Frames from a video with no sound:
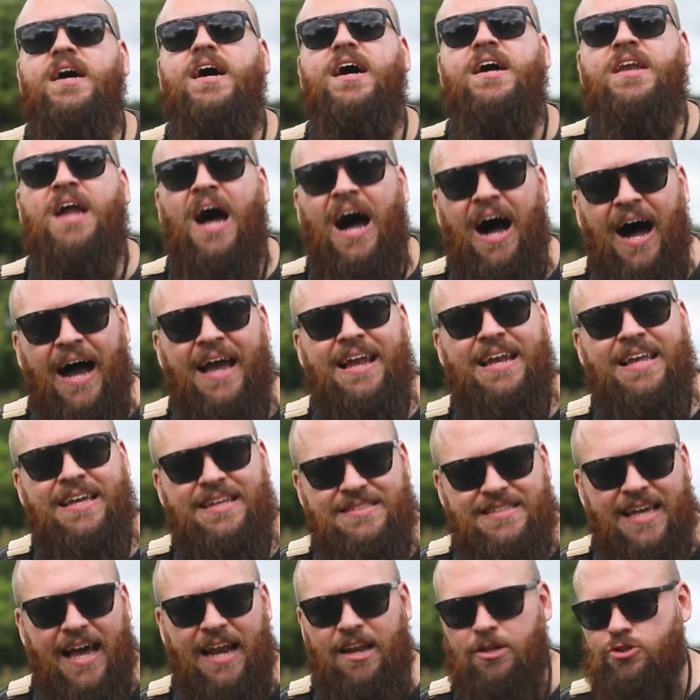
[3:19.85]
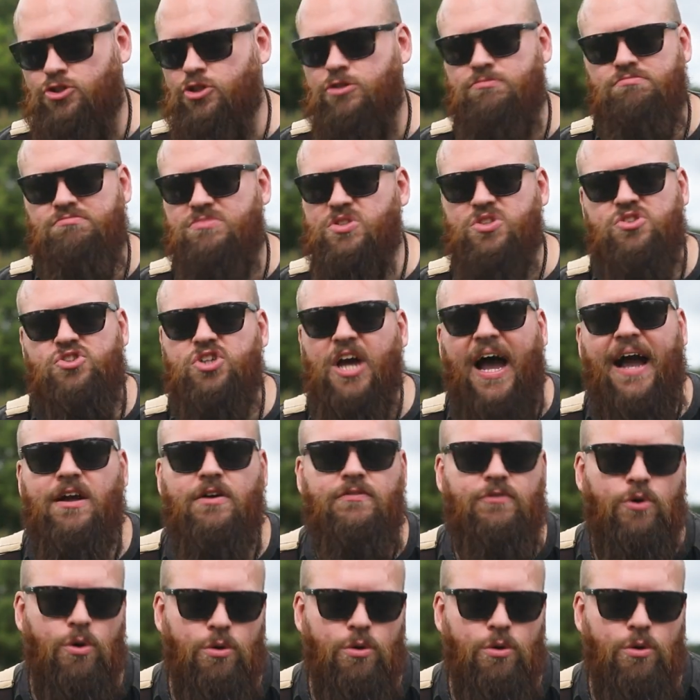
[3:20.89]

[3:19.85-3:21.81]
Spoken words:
and highly intelligent jack of